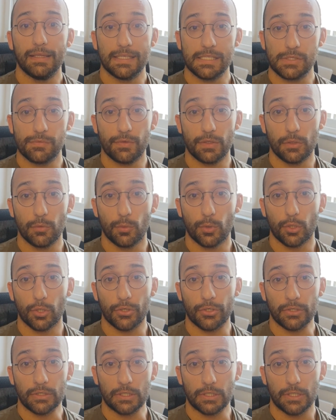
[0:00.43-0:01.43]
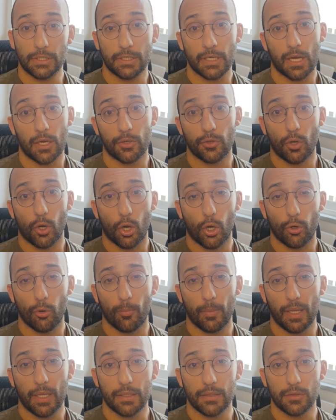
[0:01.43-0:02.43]
In this video, we're gonna learn how to
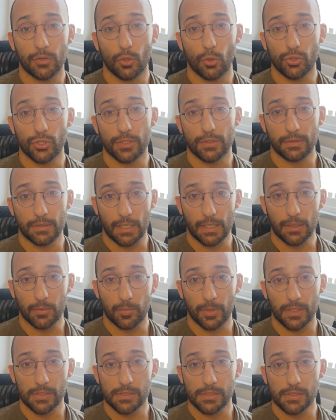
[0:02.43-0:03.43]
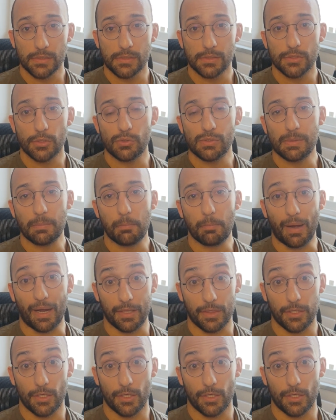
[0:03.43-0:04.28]
automate Notion databases using